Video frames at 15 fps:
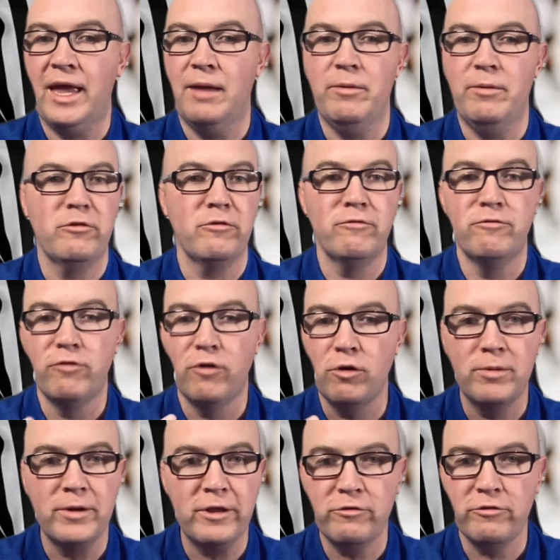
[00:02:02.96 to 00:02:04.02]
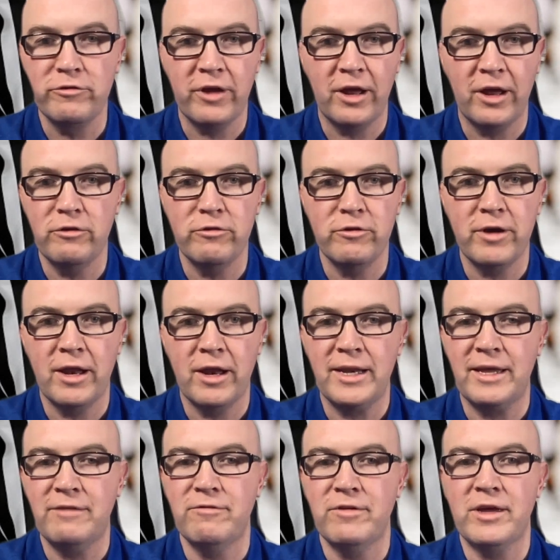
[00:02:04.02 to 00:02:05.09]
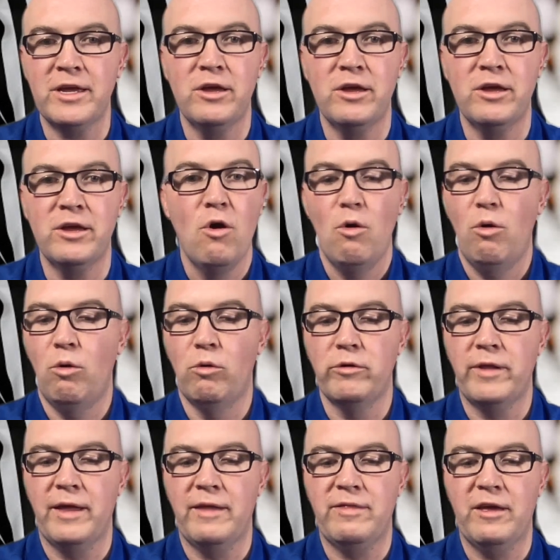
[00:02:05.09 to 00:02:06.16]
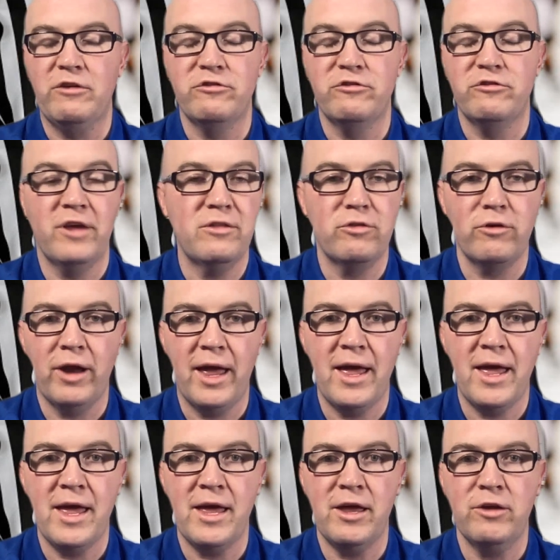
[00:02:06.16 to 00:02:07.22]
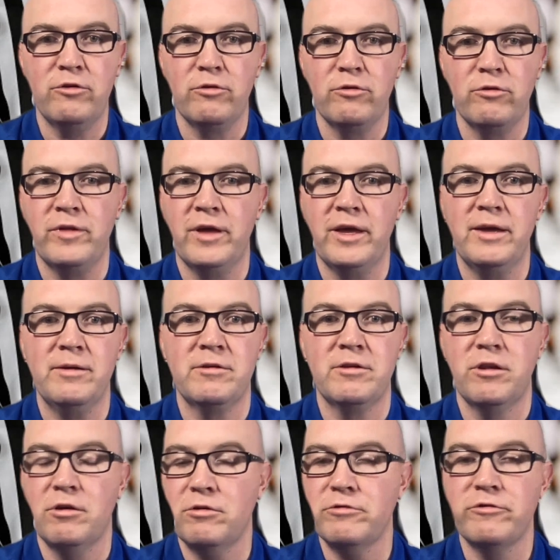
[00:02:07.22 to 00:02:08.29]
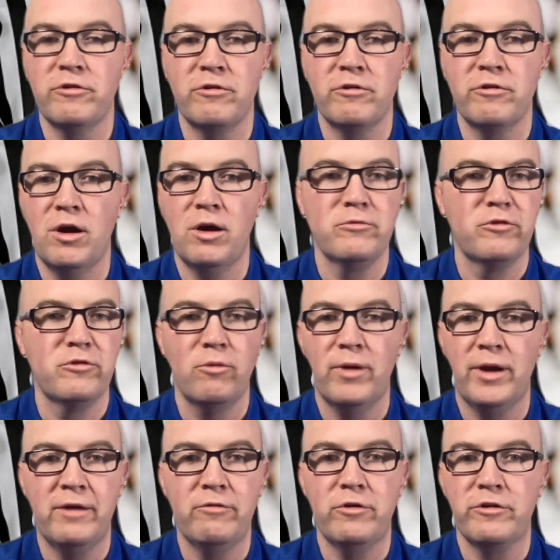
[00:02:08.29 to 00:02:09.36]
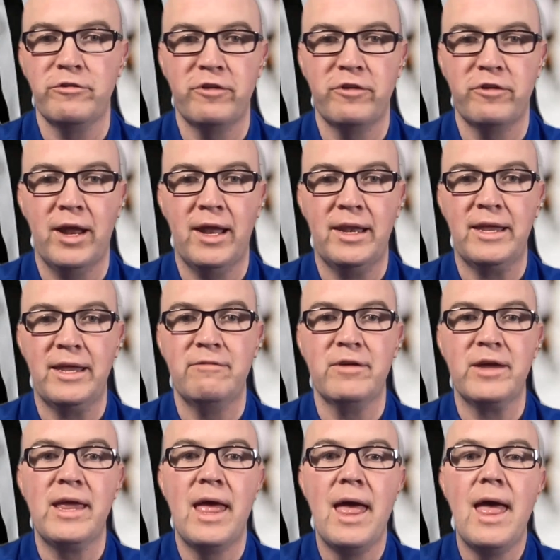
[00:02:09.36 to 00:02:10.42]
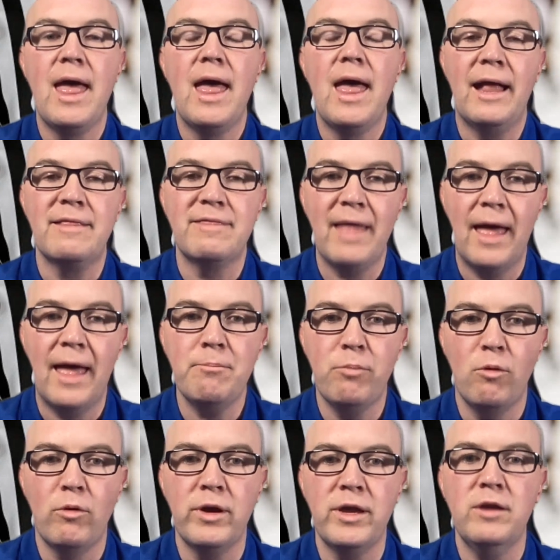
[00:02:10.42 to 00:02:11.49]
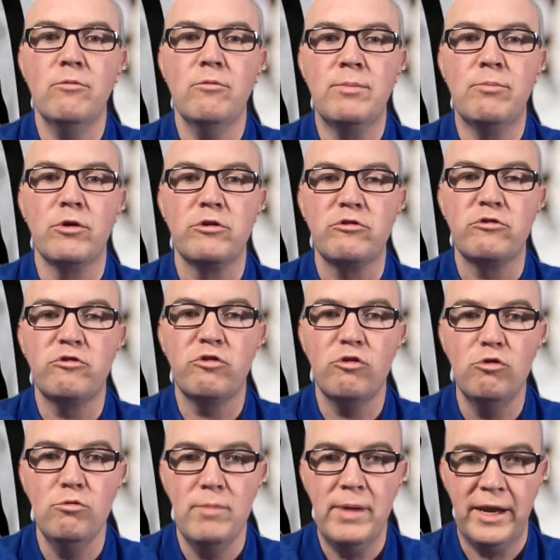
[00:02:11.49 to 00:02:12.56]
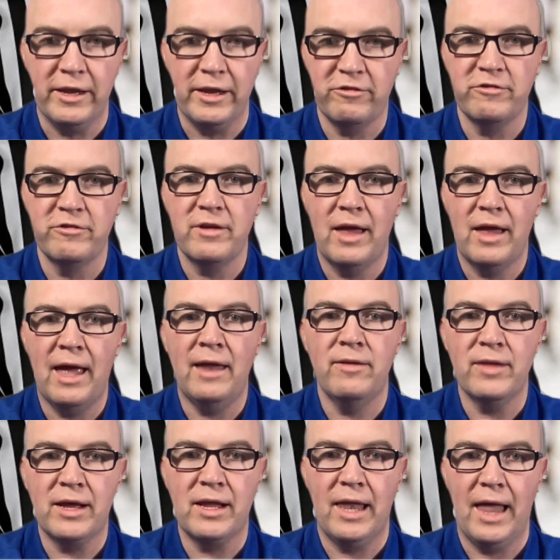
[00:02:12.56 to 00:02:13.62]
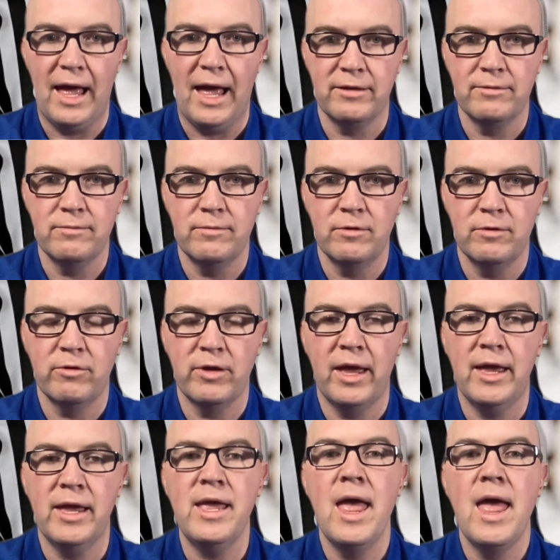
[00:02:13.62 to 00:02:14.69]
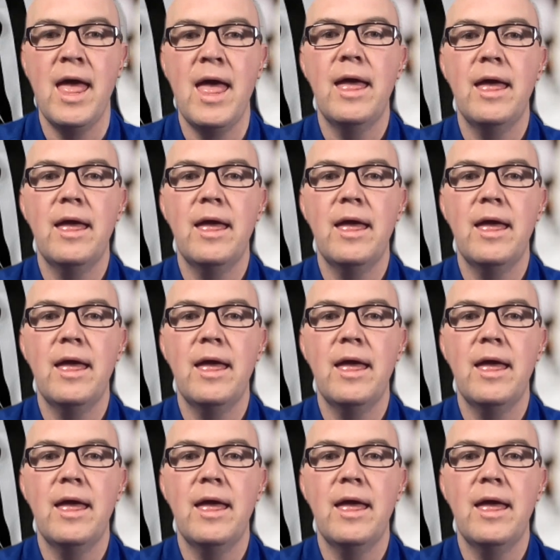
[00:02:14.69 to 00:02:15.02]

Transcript: the game, either verbally they're telling you they're not leaving, or that they shake their head, or they close their arms, or whatever to say they're not leaving, at that point, we put 2 minutes on the clock, okay?